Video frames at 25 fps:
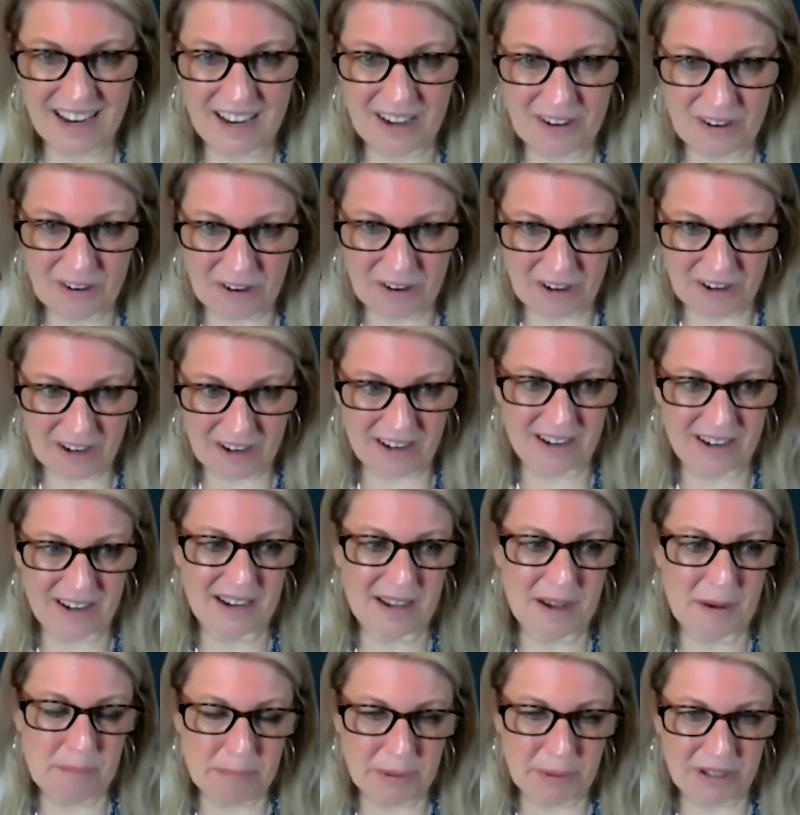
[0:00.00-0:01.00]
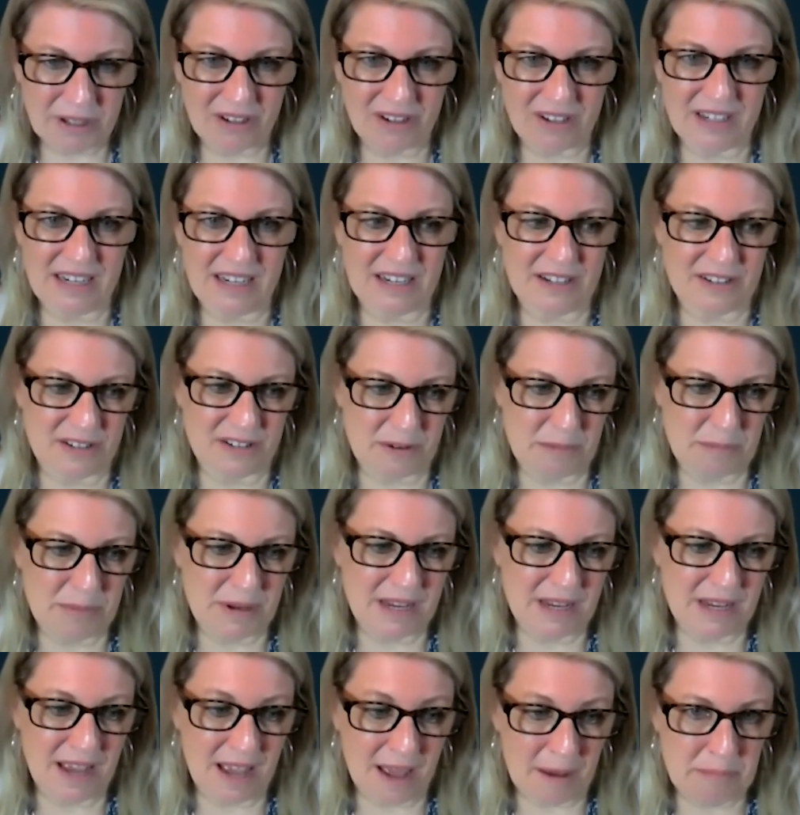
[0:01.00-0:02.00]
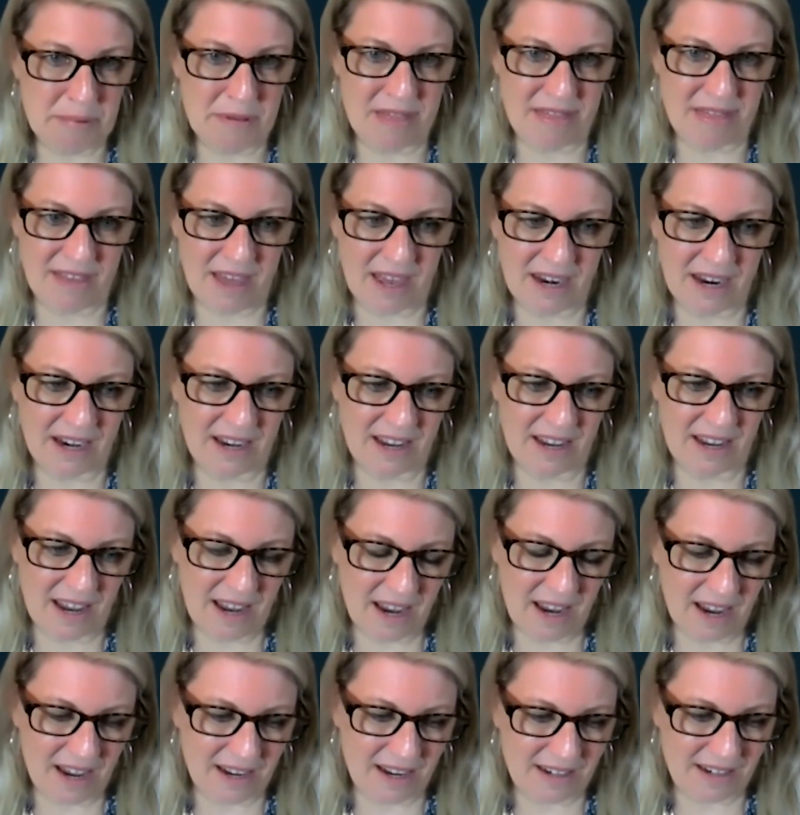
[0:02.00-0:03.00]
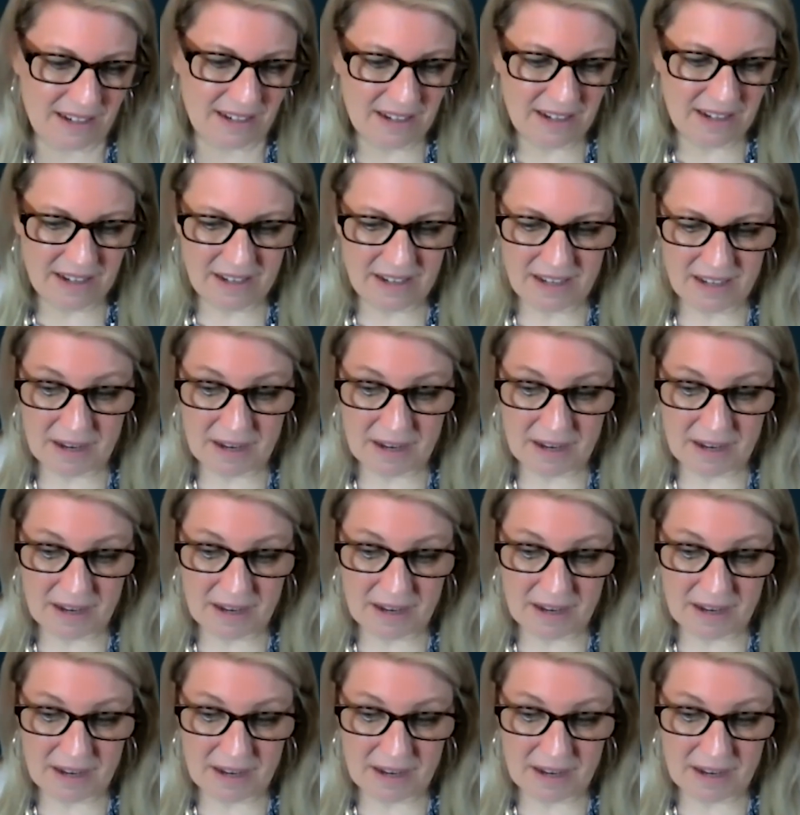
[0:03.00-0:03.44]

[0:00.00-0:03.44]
and your ability to be empathetic and